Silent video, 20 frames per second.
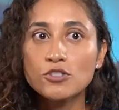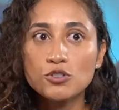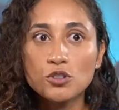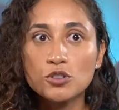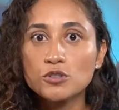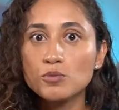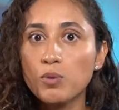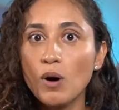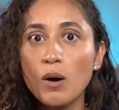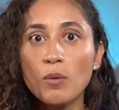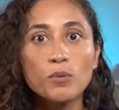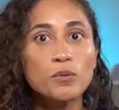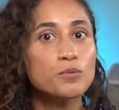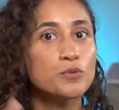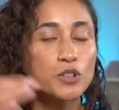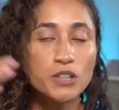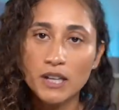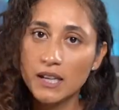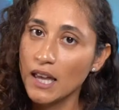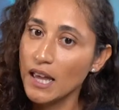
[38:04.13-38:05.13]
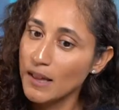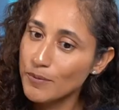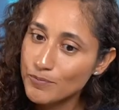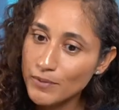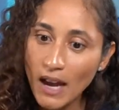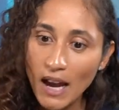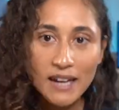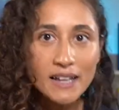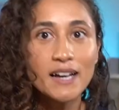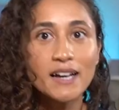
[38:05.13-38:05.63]
Third problem, you're like,
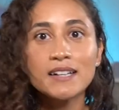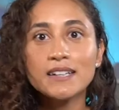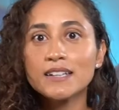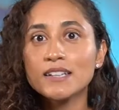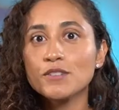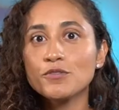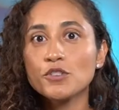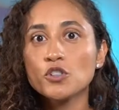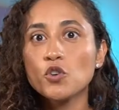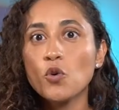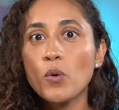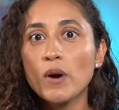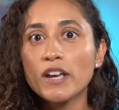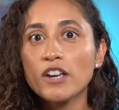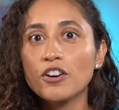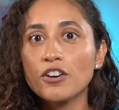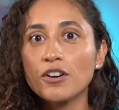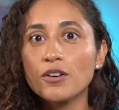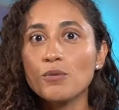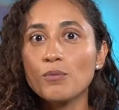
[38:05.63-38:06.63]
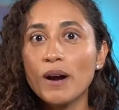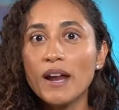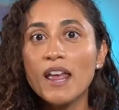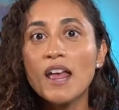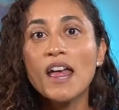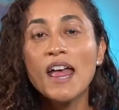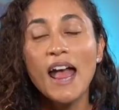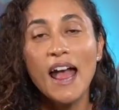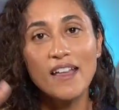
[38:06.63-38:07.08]
I got it even quicker, right?